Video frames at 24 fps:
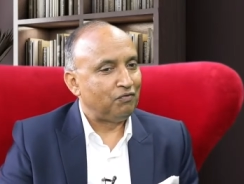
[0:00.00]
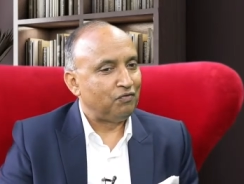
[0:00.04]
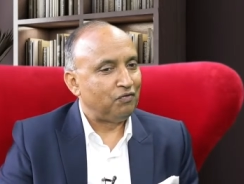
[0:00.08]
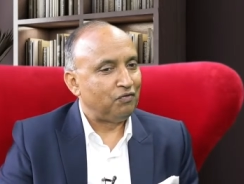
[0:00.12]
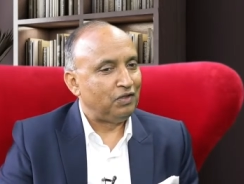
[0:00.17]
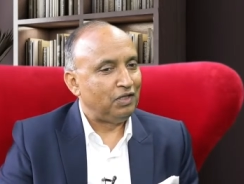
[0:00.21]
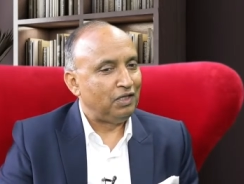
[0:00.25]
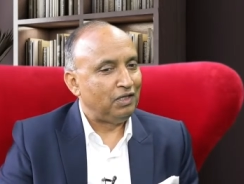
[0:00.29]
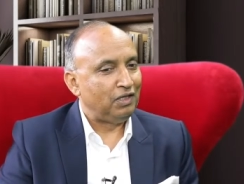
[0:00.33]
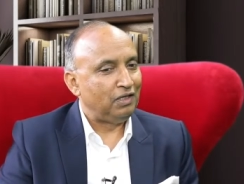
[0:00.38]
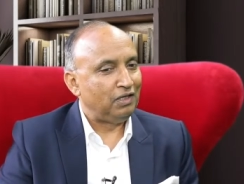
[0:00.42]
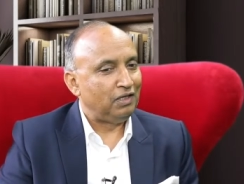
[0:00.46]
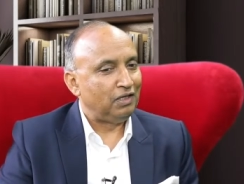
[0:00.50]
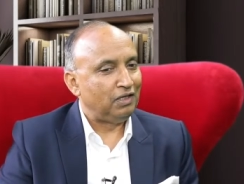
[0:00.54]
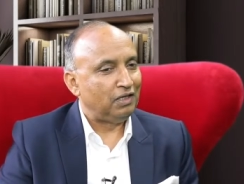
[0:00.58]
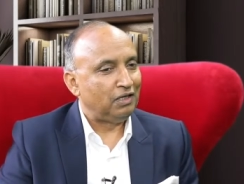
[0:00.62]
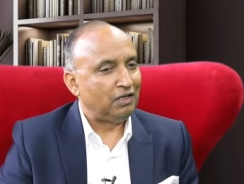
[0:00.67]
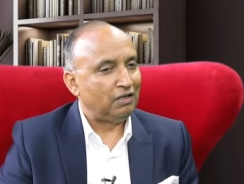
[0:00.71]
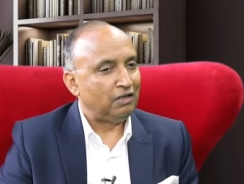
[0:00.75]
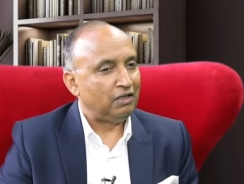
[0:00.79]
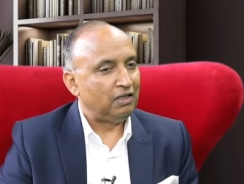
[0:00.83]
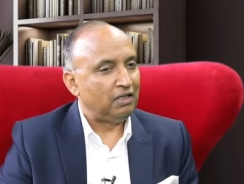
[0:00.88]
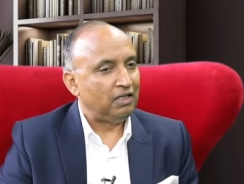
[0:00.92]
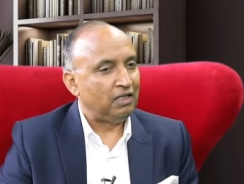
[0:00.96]

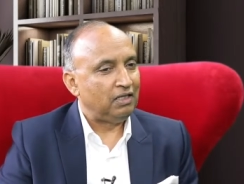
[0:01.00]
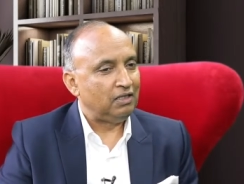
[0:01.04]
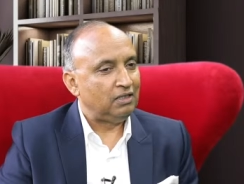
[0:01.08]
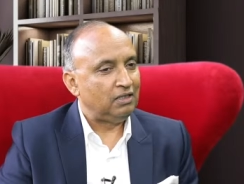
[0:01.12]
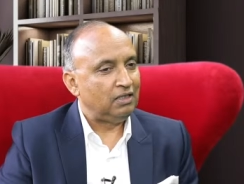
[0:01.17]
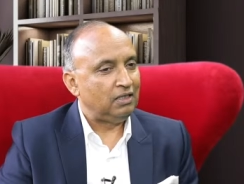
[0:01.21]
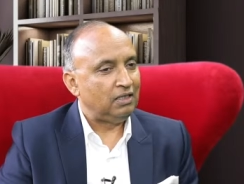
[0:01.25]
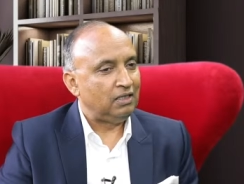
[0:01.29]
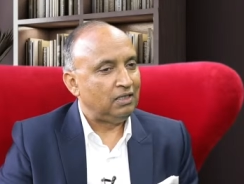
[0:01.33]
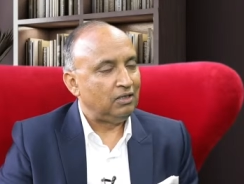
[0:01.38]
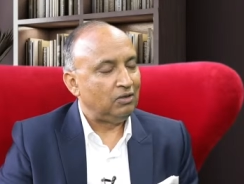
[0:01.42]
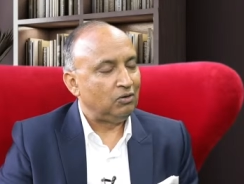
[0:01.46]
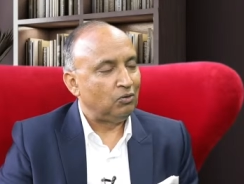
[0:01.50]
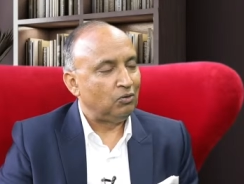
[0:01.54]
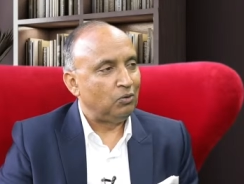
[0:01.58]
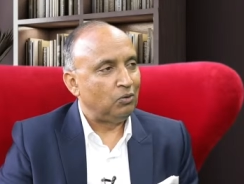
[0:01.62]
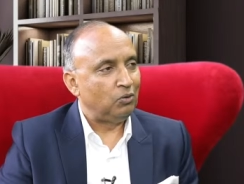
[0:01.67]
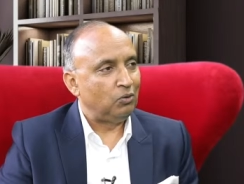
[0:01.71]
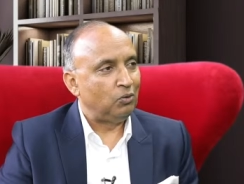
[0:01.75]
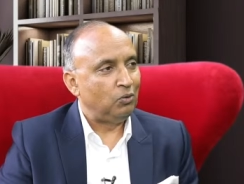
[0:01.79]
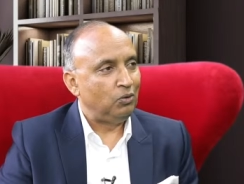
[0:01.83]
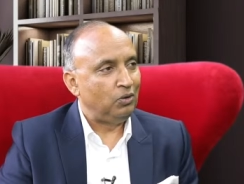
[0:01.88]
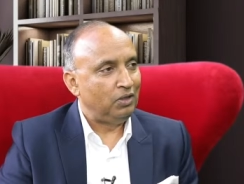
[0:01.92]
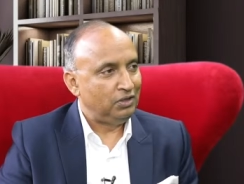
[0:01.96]
the
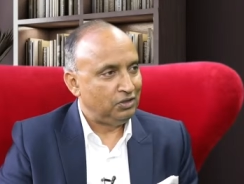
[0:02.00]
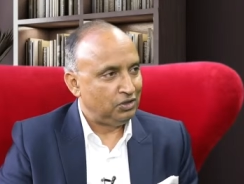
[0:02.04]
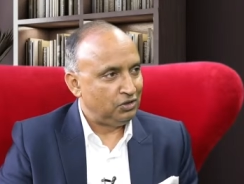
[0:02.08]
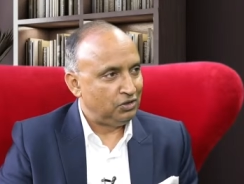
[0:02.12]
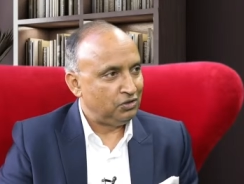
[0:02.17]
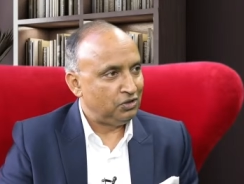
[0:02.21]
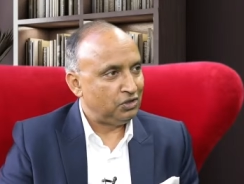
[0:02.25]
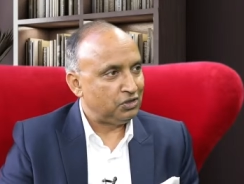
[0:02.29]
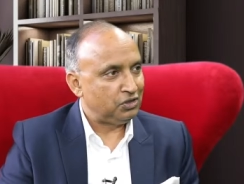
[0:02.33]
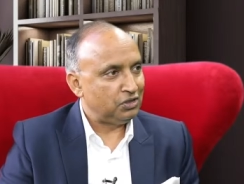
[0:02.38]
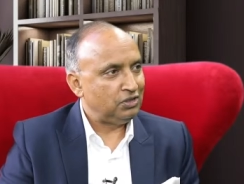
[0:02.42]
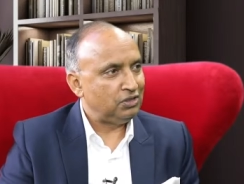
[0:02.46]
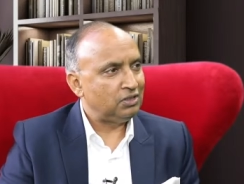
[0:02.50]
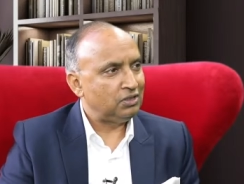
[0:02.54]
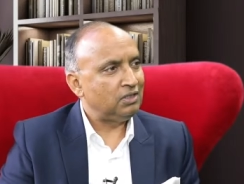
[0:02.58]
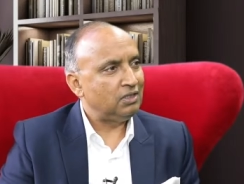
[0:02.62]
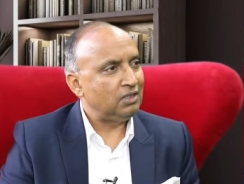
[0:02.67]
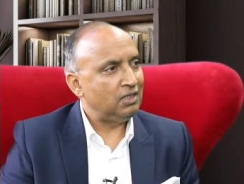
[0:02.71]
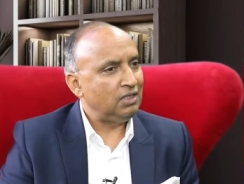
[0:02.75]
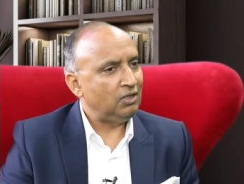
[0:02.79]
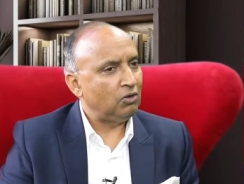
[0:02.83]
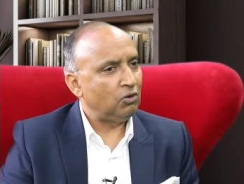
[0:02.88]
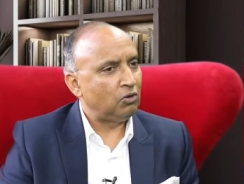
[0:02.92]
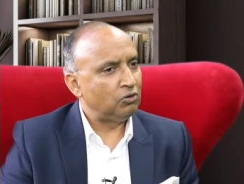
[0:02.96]
older generation
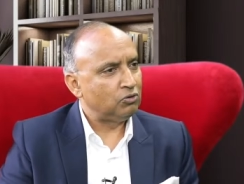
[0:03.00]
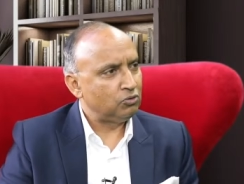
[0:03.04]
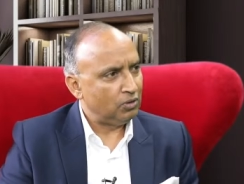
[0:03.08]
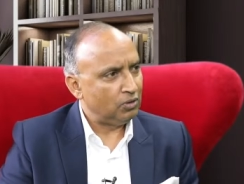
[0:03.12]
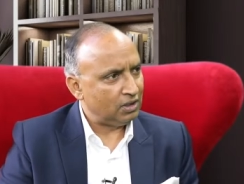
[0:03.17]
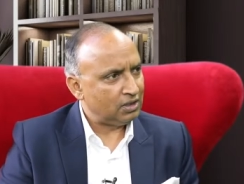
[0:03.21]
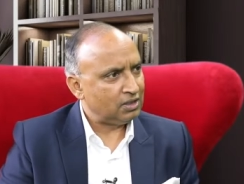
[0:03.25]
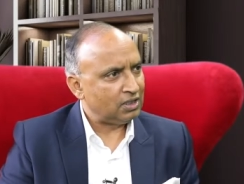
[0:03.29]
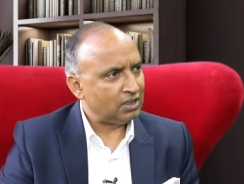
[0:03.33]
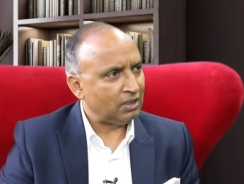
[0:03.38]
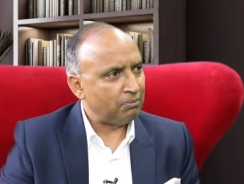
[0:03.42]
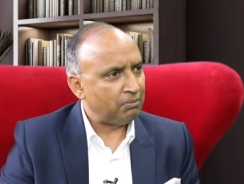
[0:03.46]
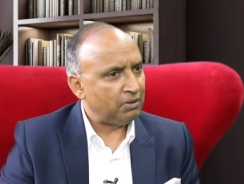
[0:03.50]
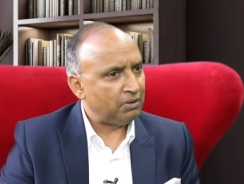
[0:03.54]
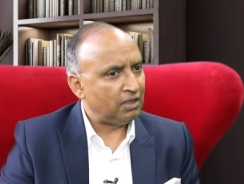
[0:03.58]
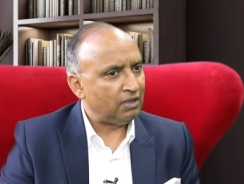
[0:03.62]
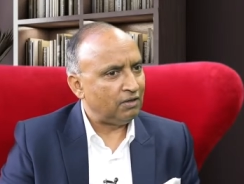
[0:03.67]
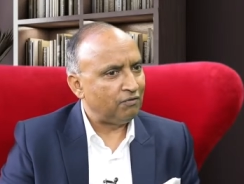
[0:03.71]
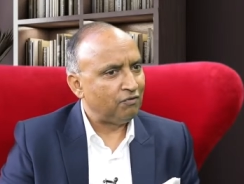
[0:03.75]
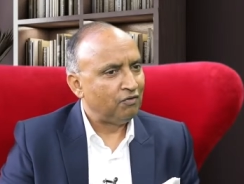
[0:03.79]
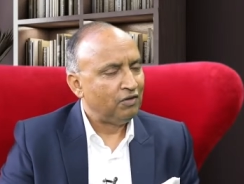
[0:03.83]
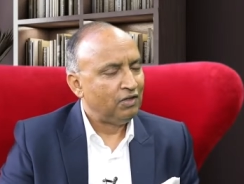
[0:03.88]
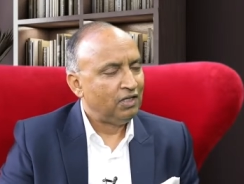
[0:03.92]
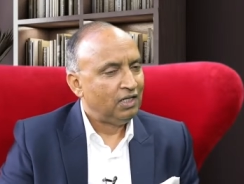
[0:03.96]
generally also accept that
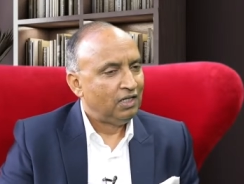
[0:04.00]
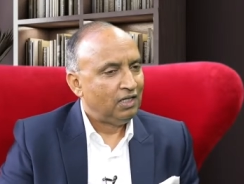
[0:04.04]
if